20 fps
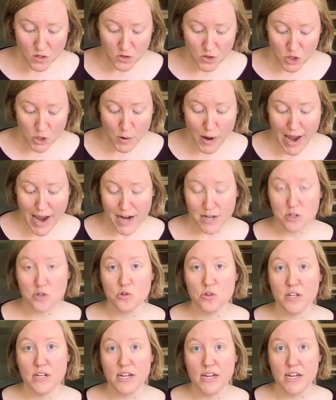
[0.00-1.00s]
to
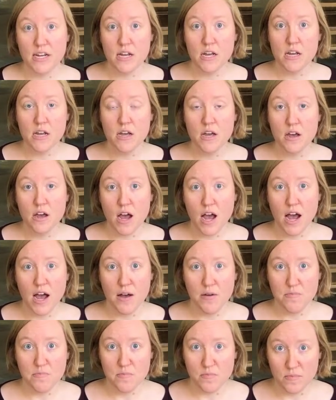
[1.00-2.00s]
actually
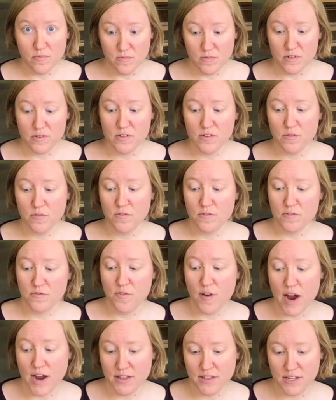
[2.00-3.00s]

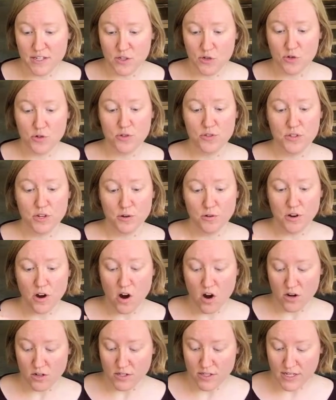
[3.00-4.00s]
find these Truth Stone
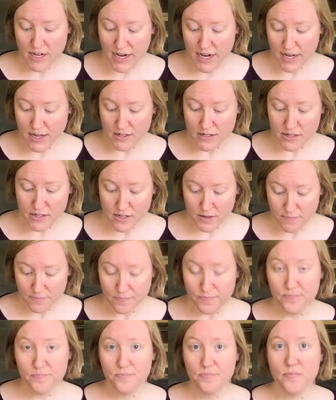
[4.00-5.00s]
cards and
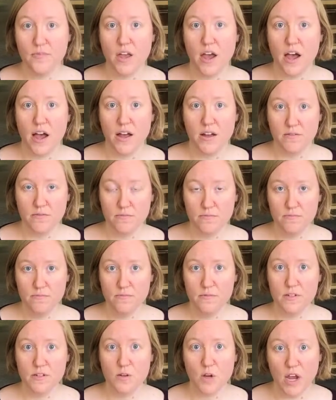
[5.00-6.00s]

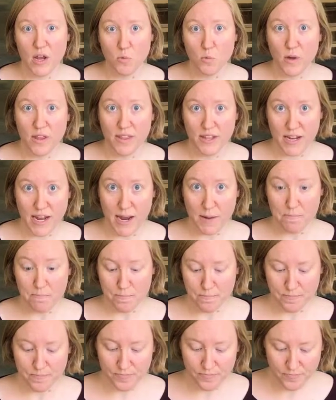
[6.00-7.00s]
win the game.
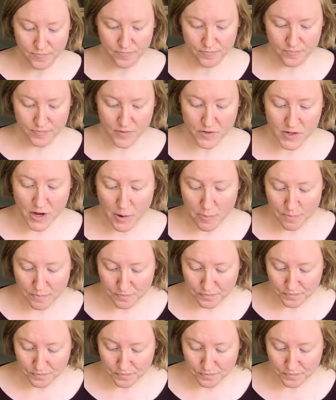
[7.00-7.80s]
So